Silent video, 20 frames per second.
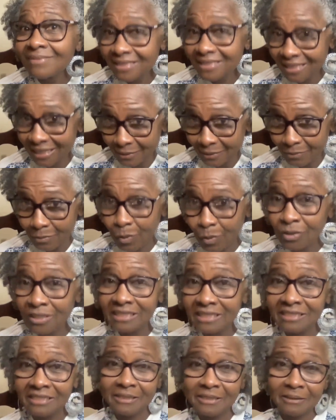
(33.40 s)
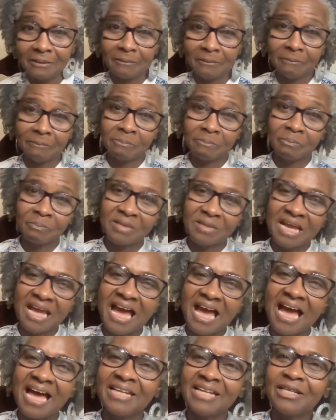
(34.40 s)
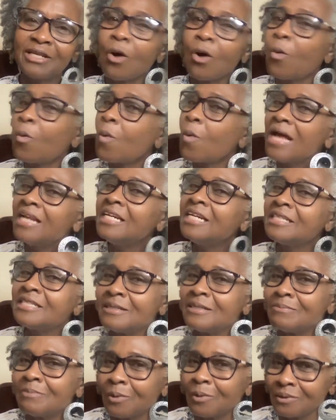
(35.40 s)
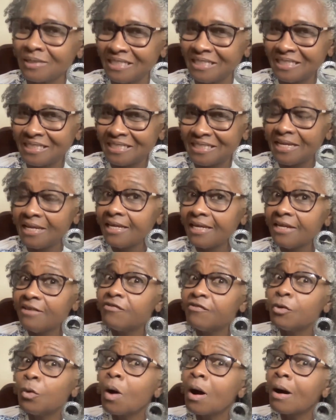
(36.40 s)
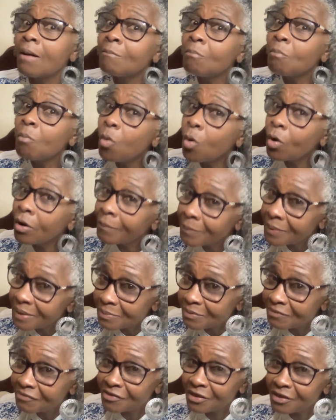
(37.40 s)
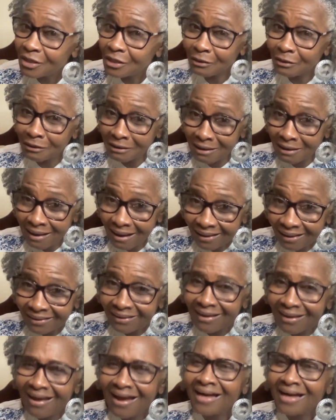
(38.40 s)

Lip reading: Think about it. And while you think about it, if you want more people to hear God,